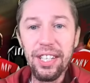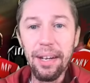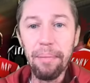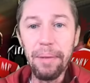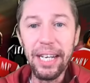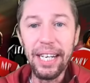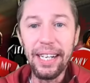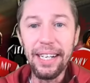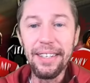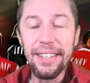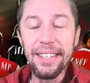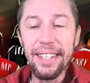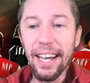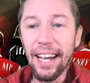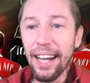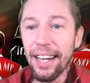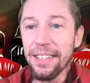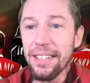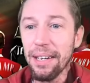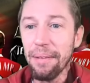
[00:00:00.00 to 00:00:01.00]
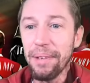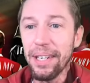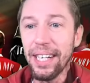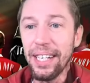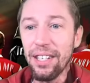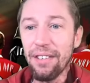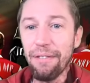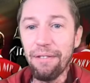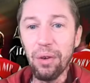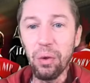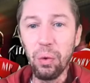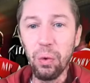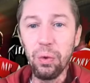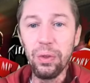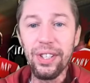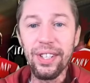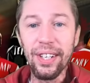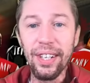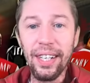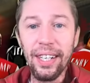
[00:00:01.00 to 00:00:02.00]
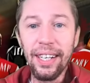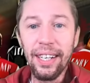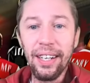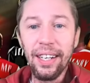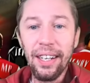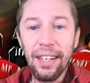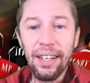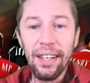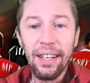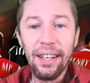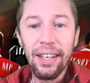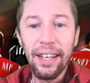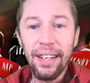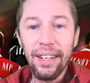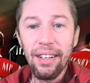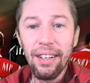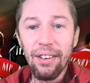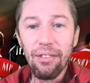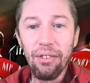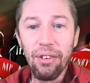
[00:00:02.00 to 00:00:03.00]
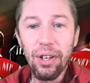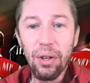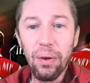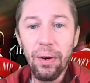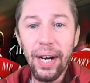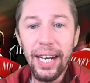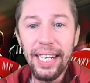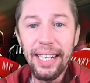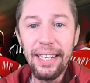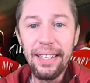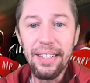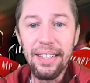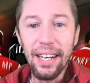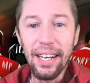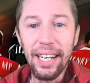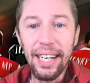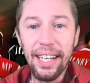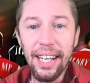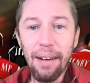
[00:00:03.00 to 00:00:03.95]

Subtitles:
some of these fools real easily.